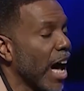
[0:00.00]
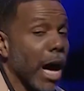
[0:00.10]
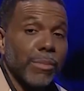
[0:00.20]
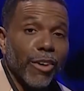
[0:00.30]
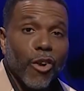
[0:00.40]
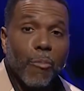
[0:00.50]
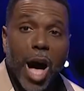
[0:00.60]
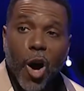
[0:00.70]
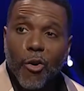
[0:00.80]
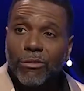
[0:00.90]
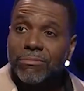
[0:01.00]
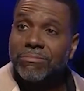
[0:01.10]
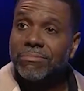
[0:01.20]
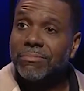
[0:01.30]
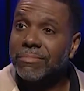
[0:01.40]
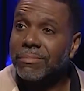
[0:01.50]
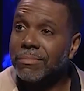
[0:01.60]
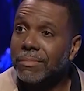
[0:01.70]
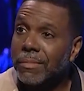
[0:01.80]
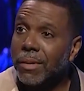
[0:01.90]
I'm never on my own
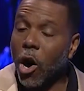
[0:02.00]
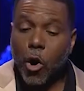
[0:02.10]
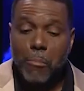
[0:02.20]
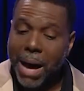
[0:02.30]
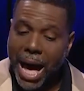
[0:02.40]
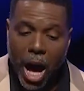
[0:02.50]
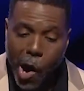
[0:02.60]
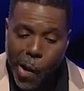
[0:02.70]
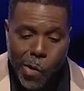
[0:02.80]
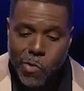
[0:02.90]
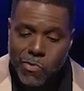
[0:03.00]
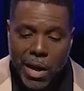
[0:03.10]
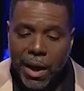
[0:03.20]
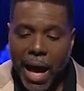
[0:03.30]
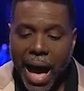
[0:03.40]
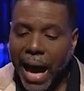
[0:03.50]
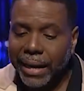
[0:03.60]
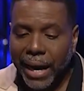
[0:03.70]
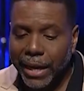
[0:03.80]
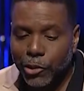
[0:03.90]
on my own. I
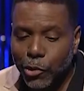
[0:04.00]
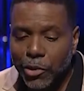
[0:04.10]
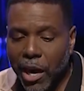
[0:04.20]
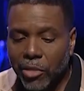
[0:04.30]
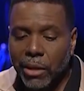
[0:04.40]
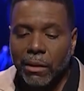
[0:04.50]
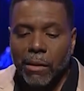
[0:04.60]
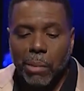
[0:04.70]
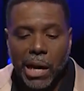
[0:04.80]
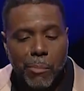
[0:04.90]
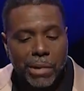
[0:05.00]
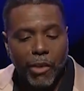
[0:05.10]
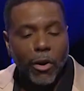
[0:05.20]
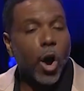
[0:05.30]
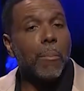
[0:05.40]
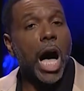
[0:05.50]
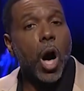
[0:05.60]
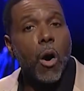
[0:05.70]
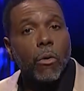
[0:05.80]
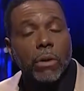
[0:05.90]
can't do nothing, but I'm never on my
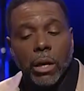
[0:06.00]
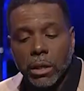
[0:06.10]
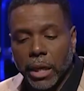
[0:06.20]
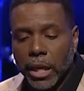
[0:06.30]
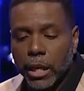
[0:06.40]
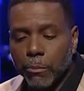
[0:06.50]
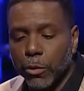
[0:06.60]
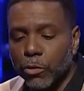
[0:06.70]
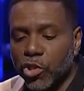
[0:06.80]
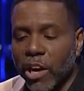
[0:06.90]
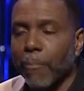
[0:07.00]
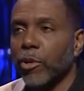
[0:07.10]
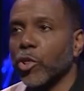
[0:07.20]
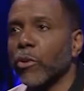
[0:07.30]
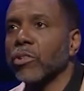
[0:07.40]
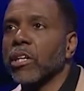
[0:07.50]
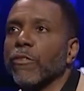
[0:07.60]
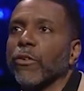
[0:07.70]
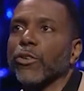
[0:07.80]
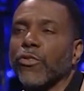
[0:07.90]
own. Look at Hebrews chapter
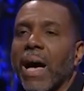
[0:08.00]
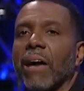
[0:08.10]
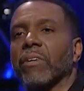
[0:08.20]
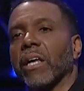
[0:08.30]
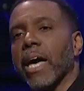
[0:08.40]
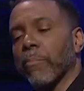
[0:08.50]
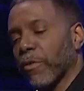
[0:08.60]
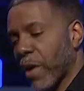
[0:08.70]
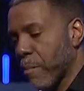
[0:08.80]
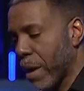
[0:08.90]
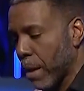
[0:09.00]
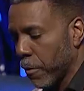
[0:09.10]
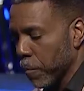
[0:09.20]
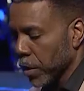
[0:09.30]
13, verse 5 in the Amplified Bible.